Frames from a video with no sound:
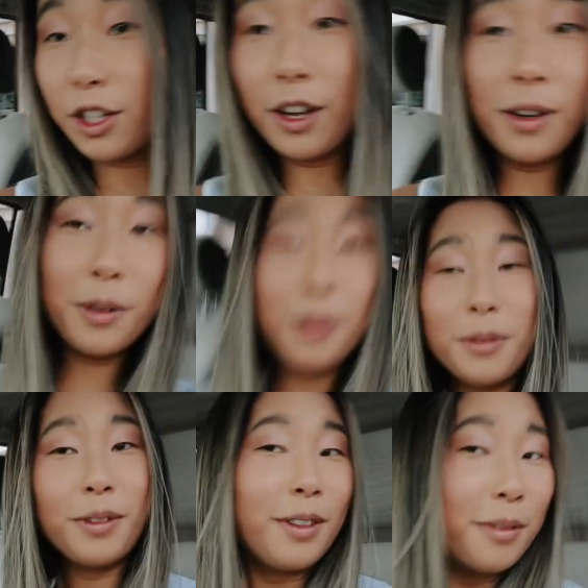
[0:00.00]

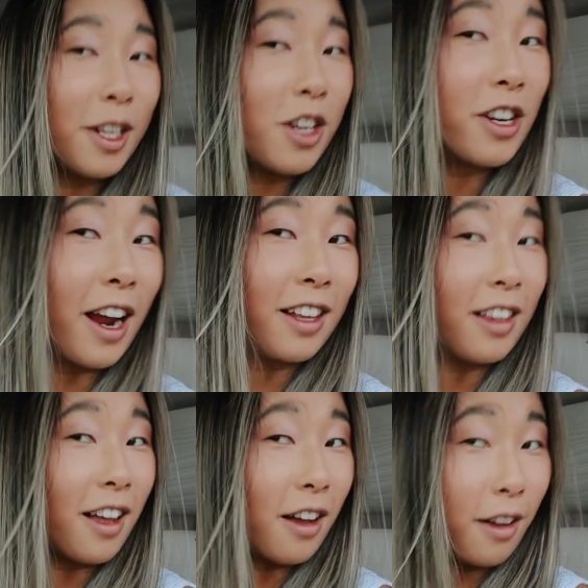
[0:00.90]
toned, which I
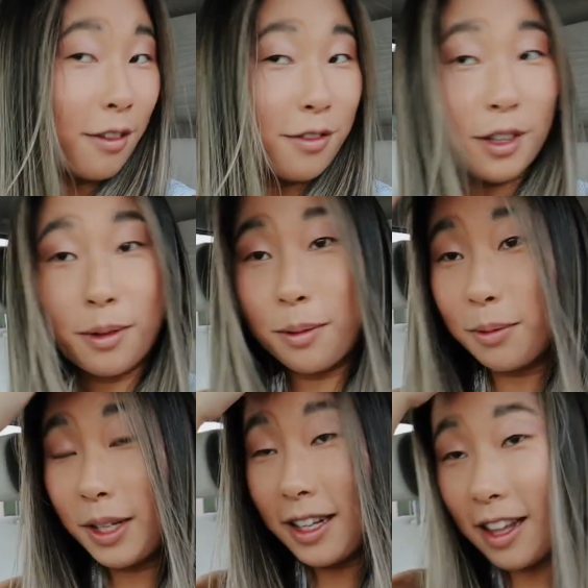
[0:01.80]
love.
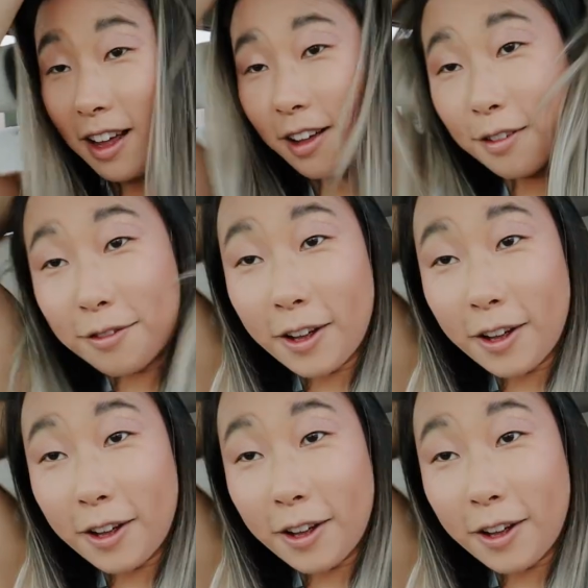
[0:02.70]
We love.